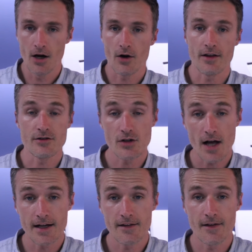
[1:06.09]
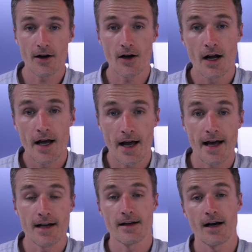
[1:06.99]
Okay, there's a lot in there,
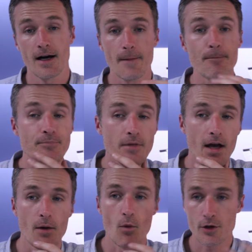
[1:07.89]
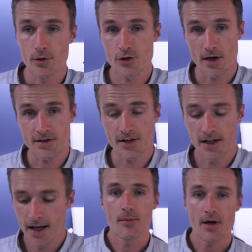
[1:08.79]
and um, I want to address
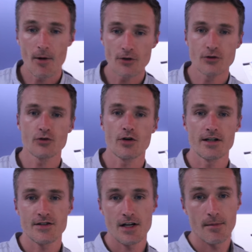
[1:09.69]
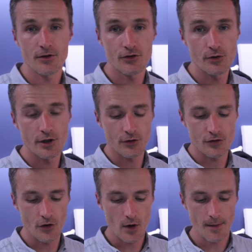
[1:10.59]
it, but I'm also trying to set up my studio,
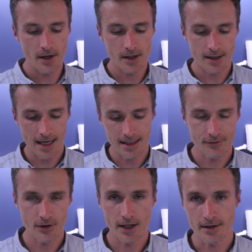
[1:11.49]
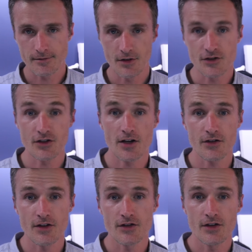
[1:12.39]
so I'm gonna kind of like
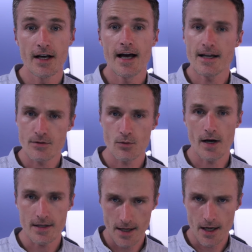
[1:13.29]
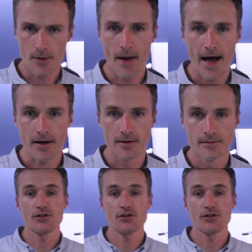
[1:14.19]
discuss this as, as I unpack.